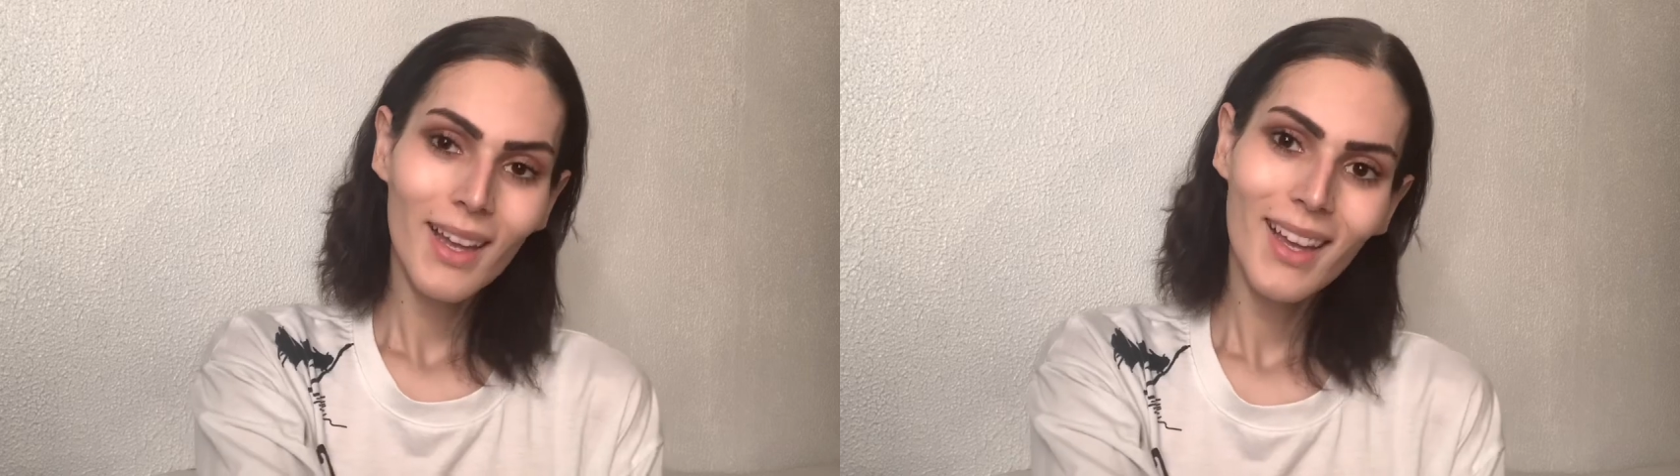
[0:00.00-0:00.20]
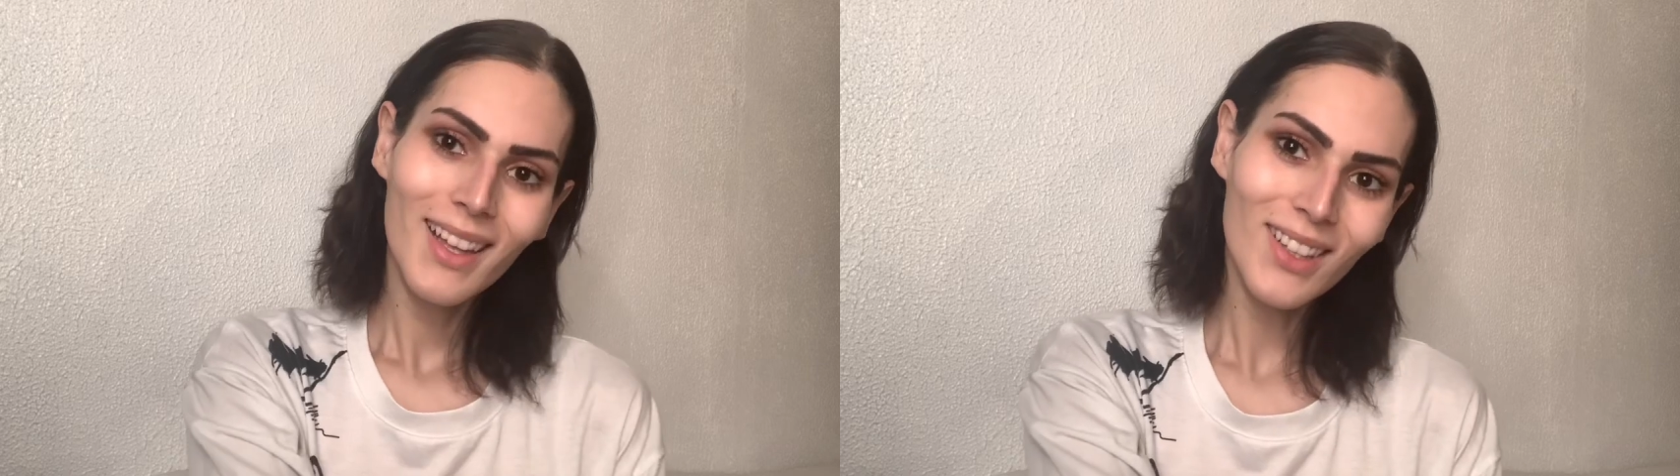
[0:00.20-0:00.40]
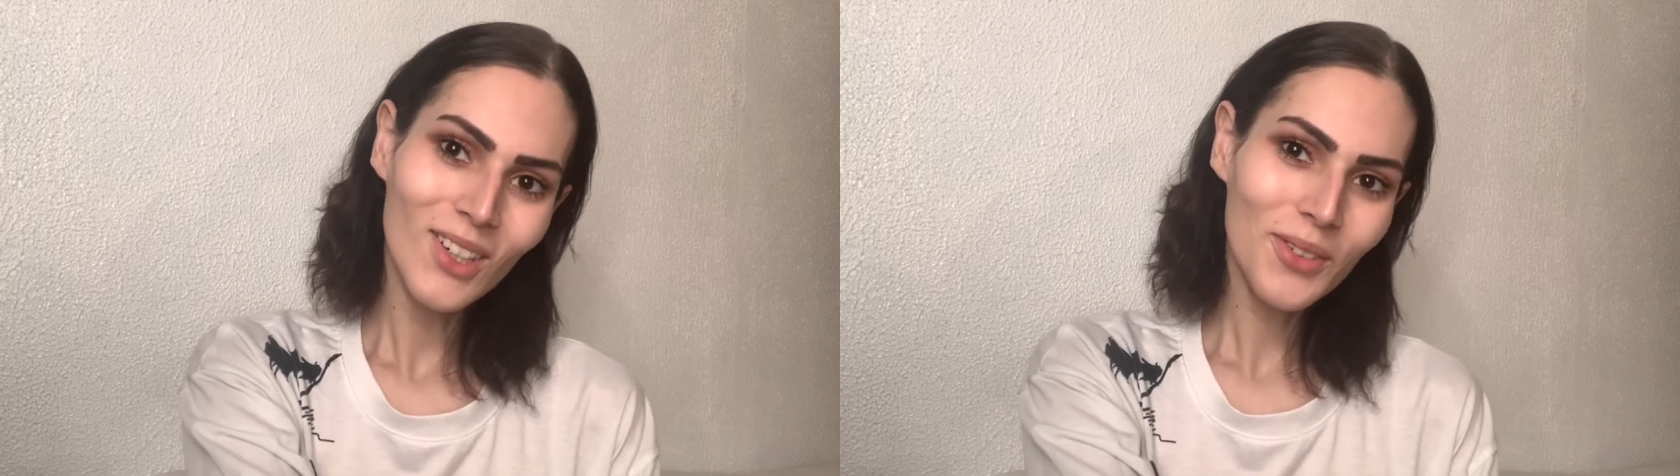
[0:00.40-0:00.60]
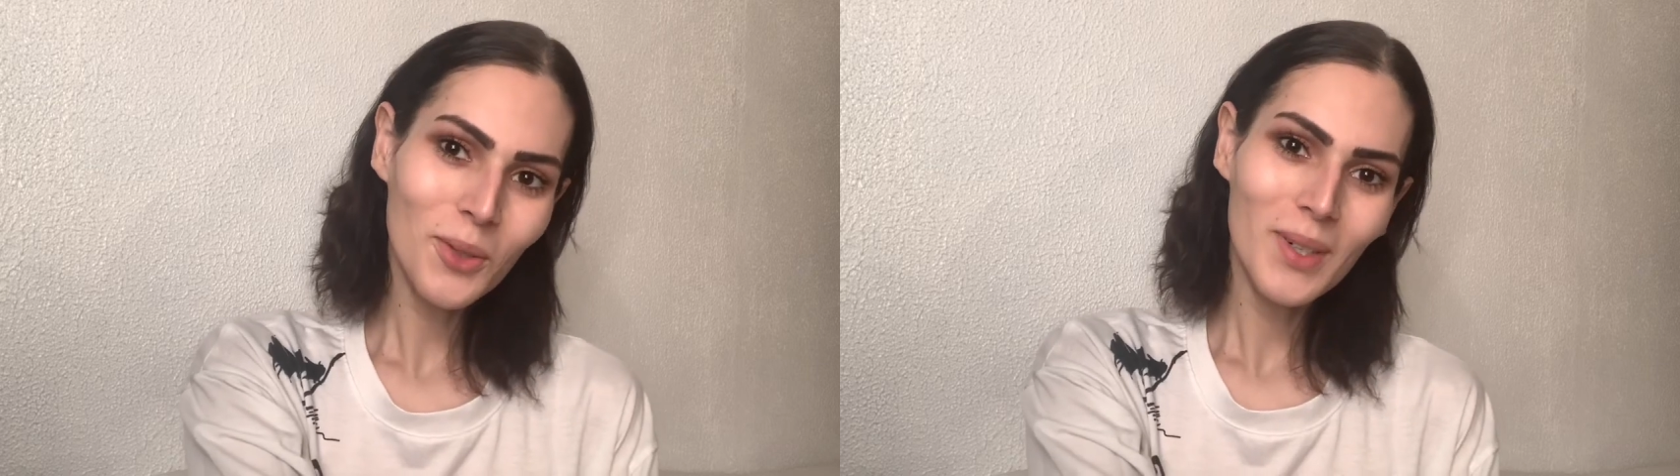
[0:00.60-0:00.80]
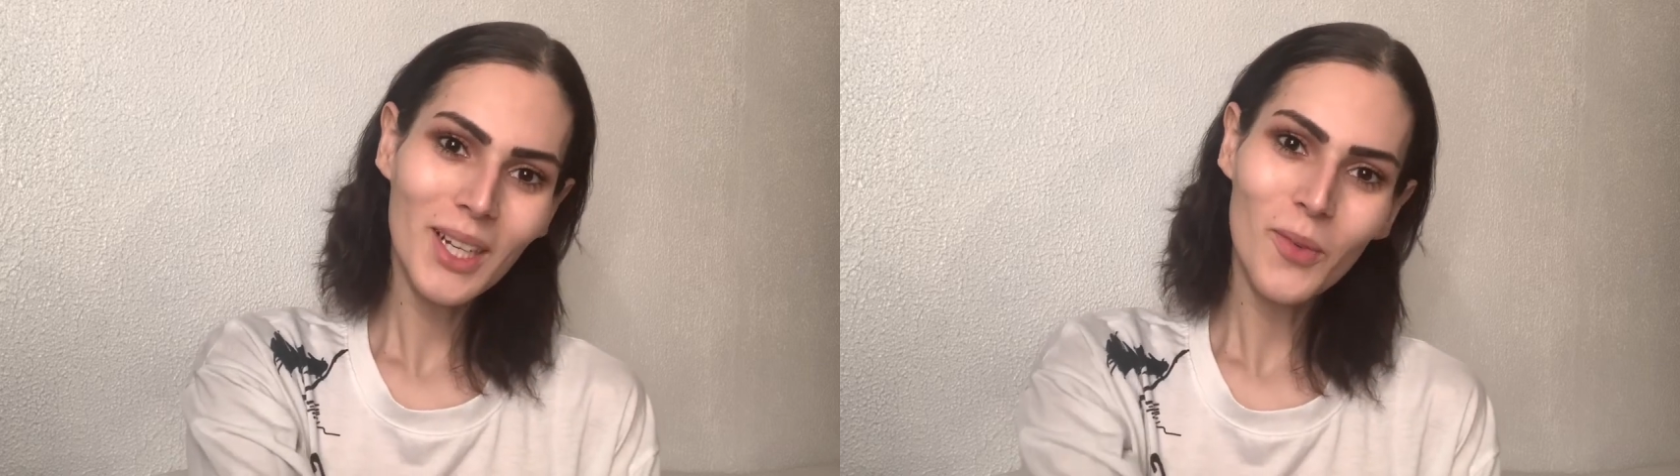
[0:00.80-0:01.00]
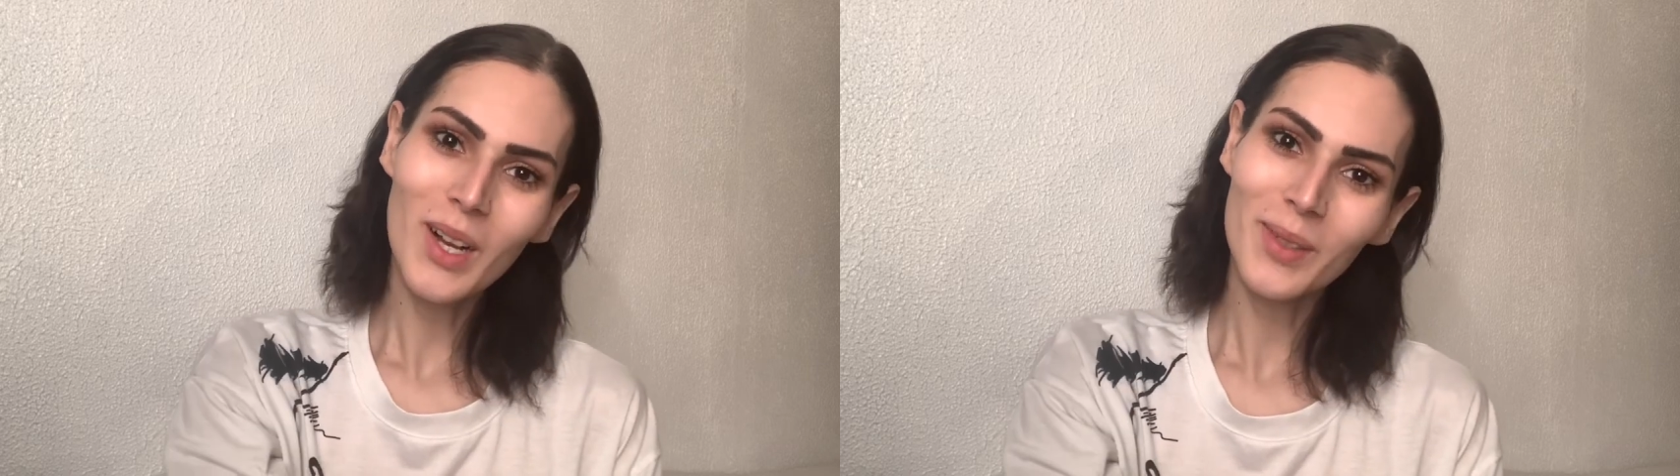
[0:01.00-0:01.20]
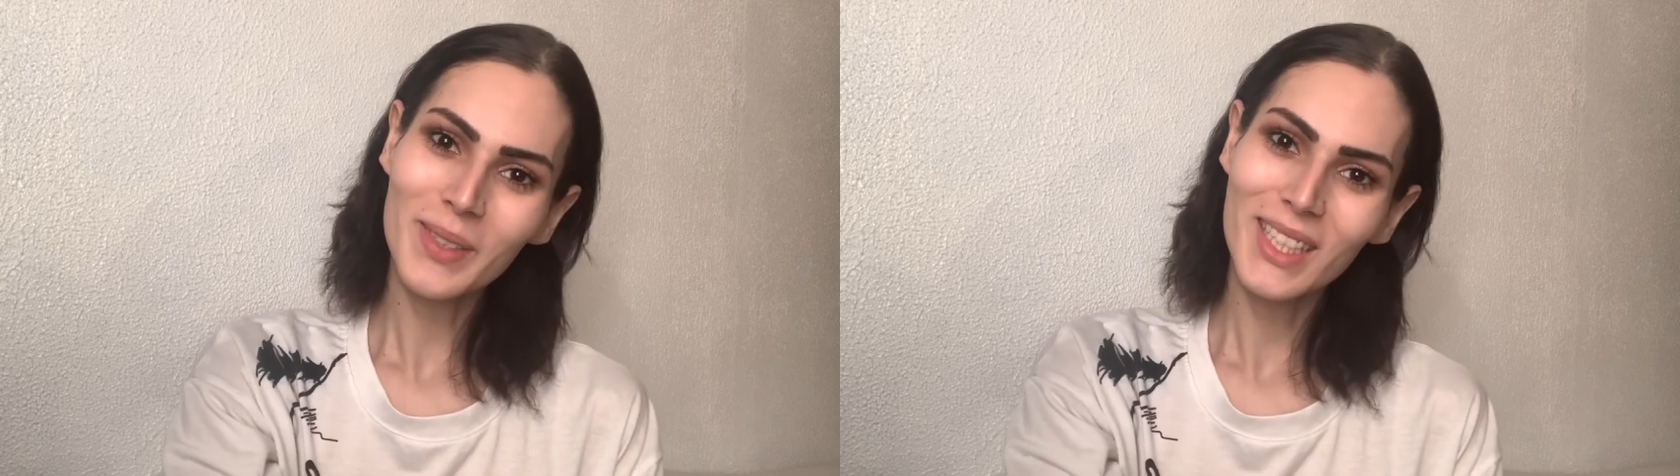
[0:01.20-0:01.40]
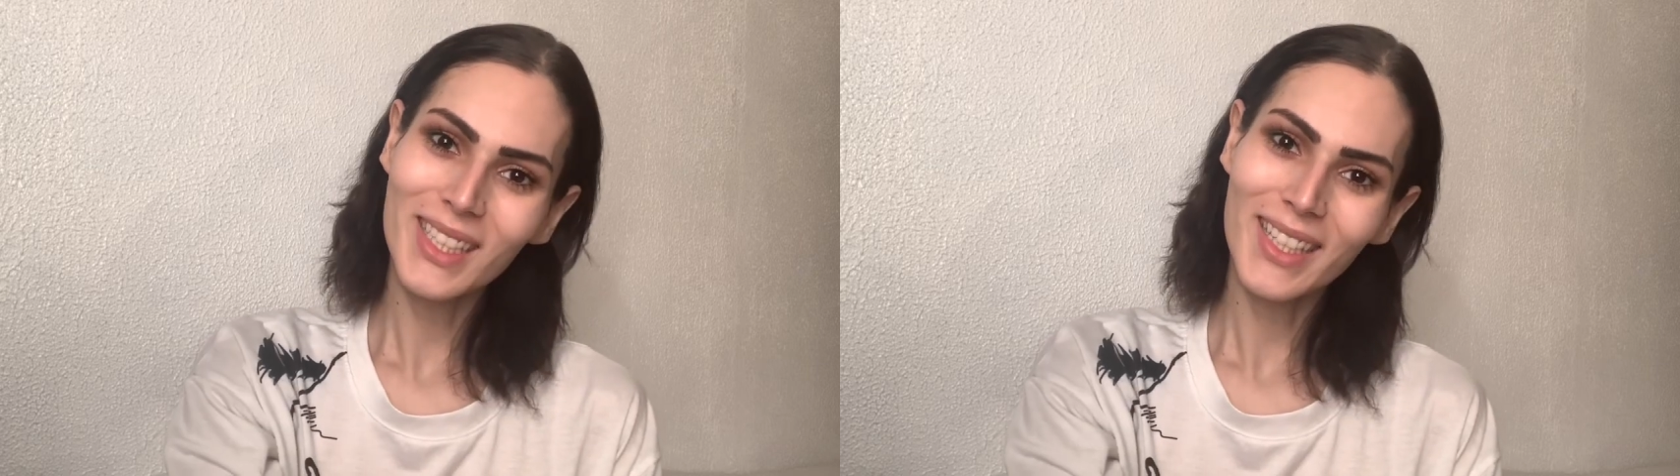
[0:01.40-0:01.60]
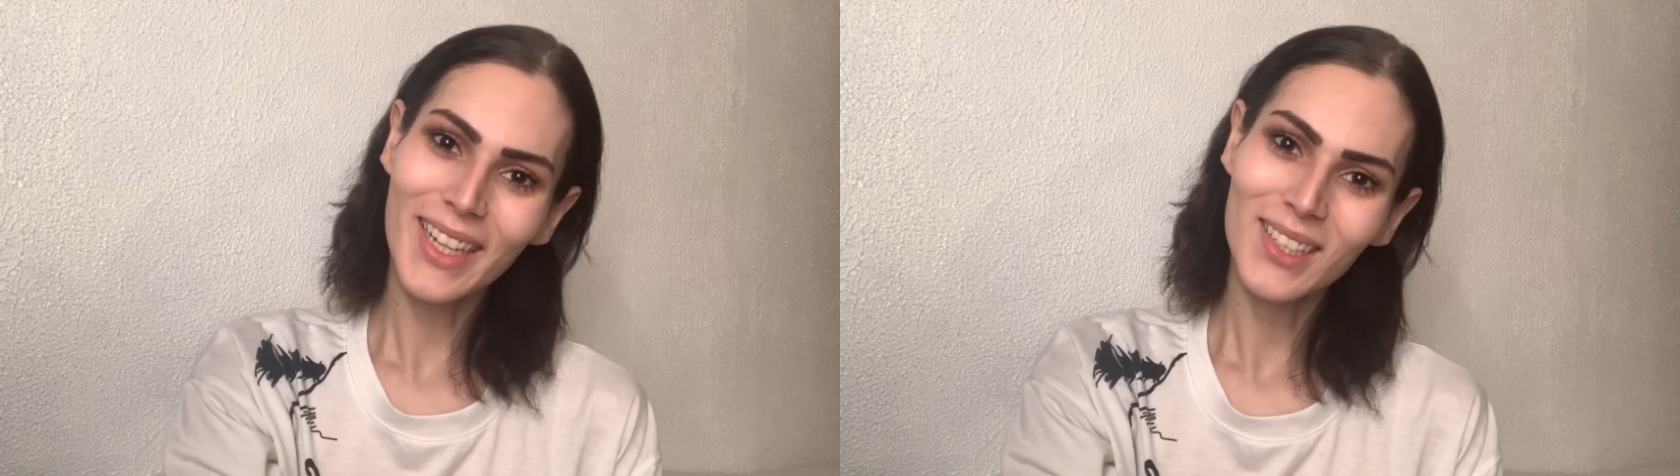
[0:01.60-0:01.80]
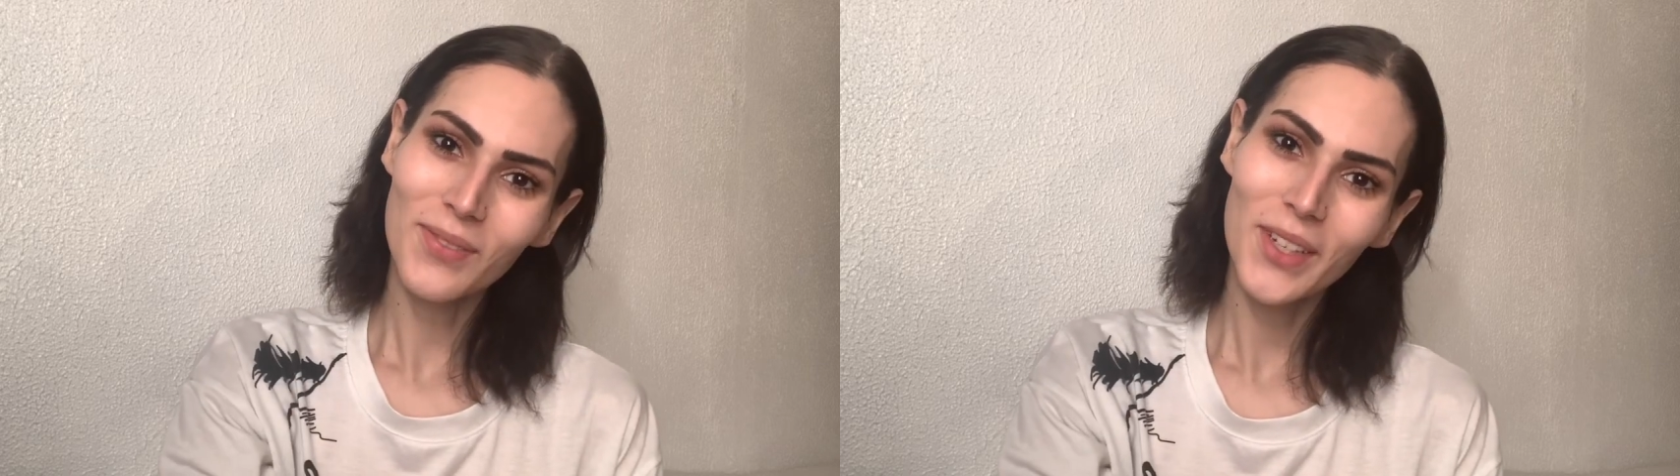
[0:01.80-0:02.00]
Hello everyone and welcome to
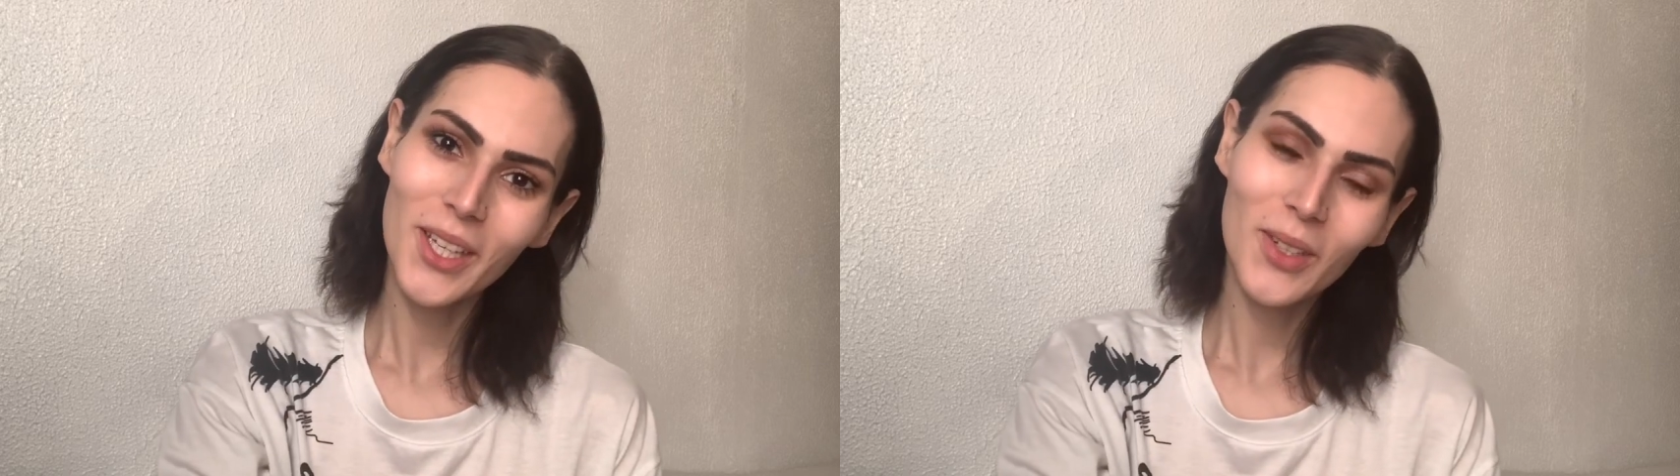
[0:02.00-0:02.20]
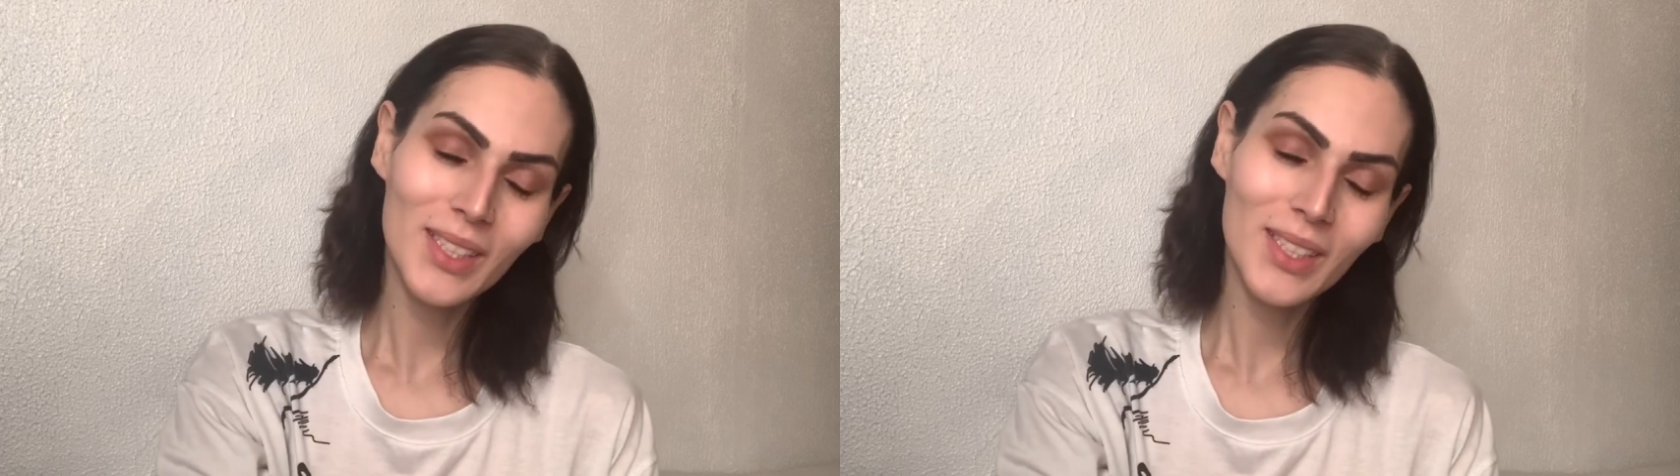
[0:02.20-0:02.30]
today's video.